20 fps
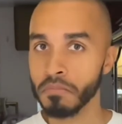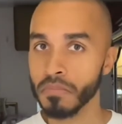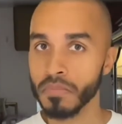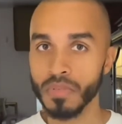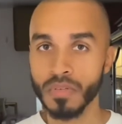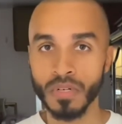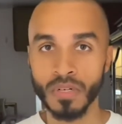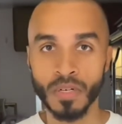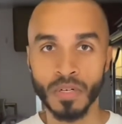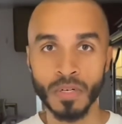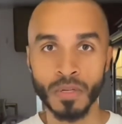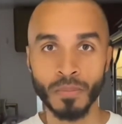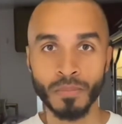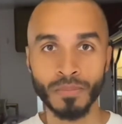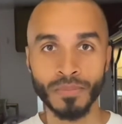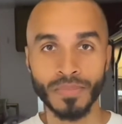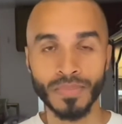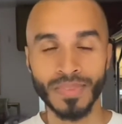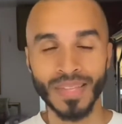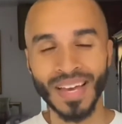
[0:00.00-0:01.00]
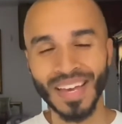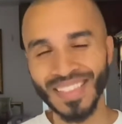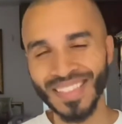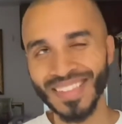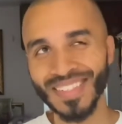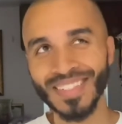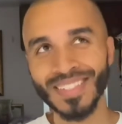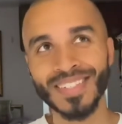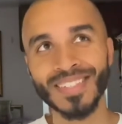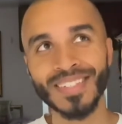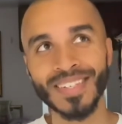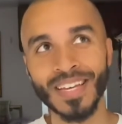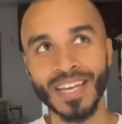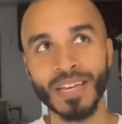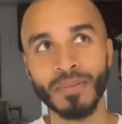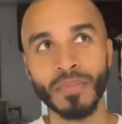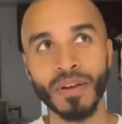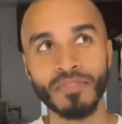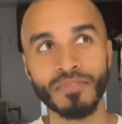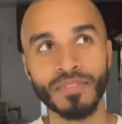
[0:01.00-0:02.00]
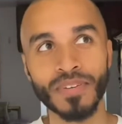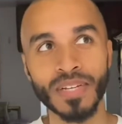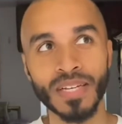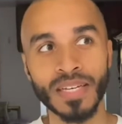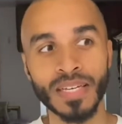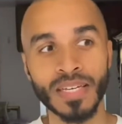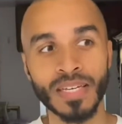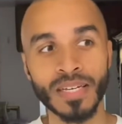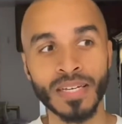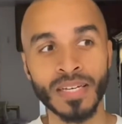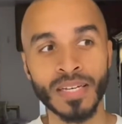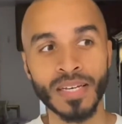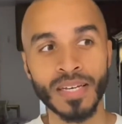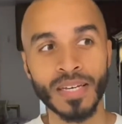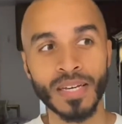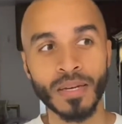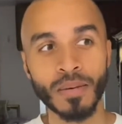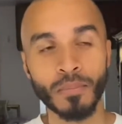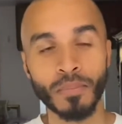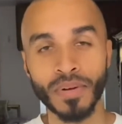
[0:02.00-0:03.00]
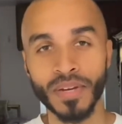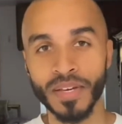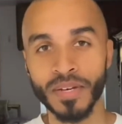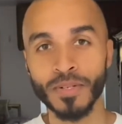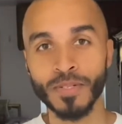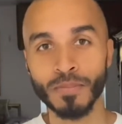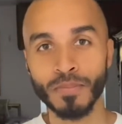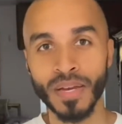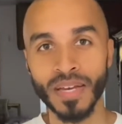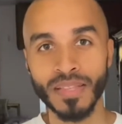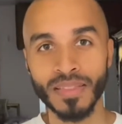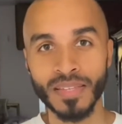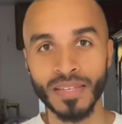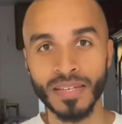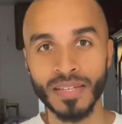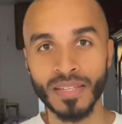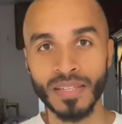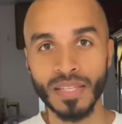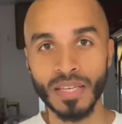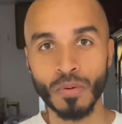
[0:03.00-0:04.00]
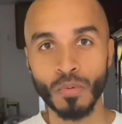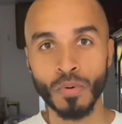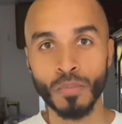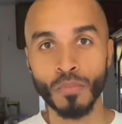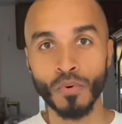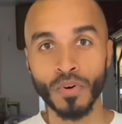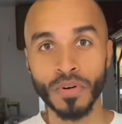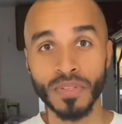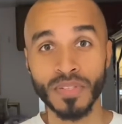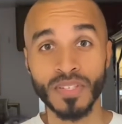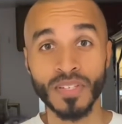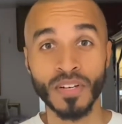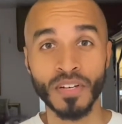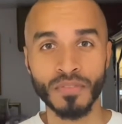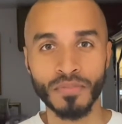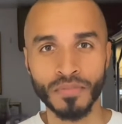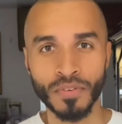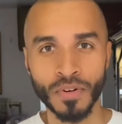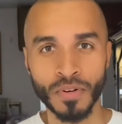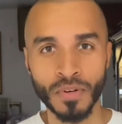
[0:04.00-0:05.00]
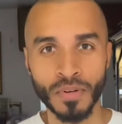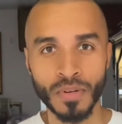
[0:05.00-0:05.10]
Um, at this time, I feel like players back then they were more tougher